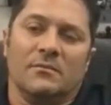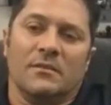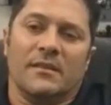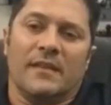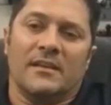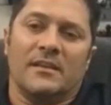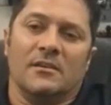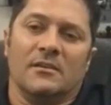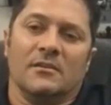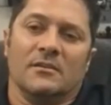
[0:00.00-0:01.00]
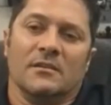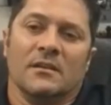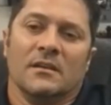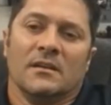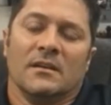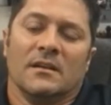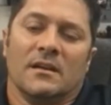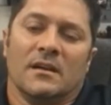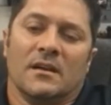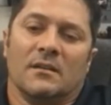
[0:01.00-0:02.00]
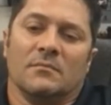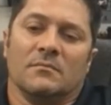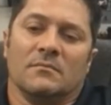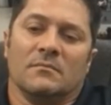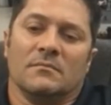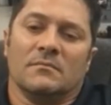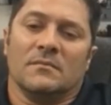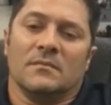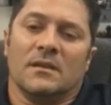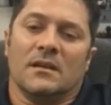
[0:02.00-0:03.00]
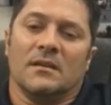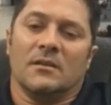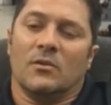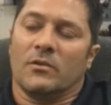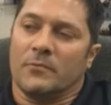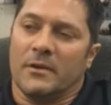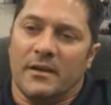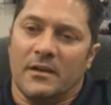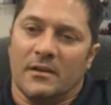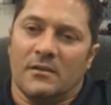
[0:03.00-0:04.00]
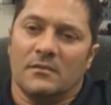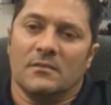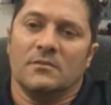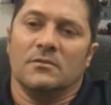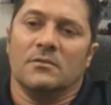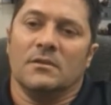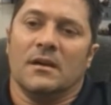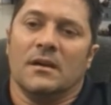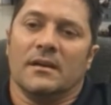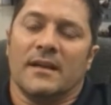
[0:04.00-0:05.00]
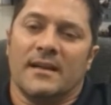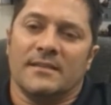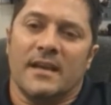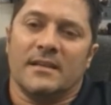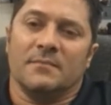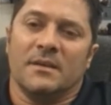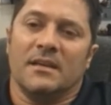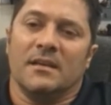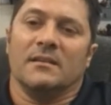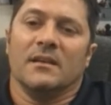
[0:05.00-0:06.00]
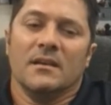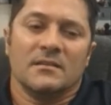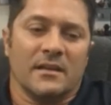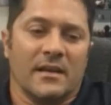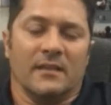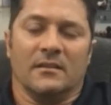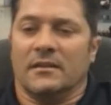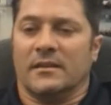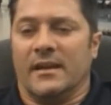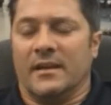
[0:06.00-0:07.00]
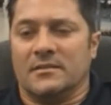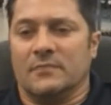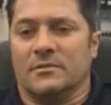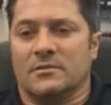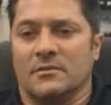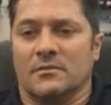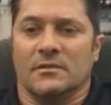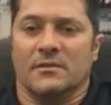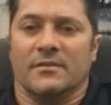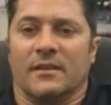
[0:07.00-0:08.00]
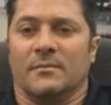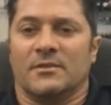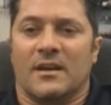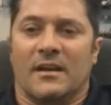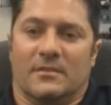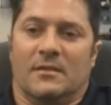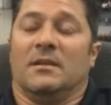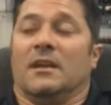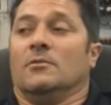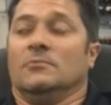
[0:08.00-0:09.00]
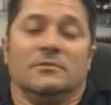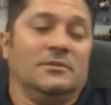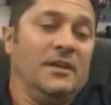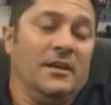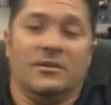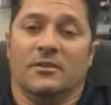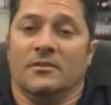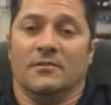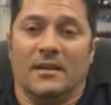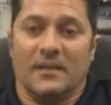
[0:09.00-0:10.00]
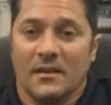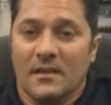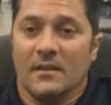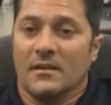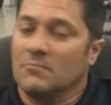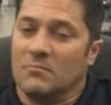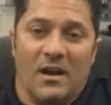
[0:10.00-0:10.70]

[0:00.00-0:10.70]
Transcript: that year, Lauren Rainier, who contacted me and said, hey, look, Ganassi wants to do a development driver. And I'm like, holy shit, you know, like, all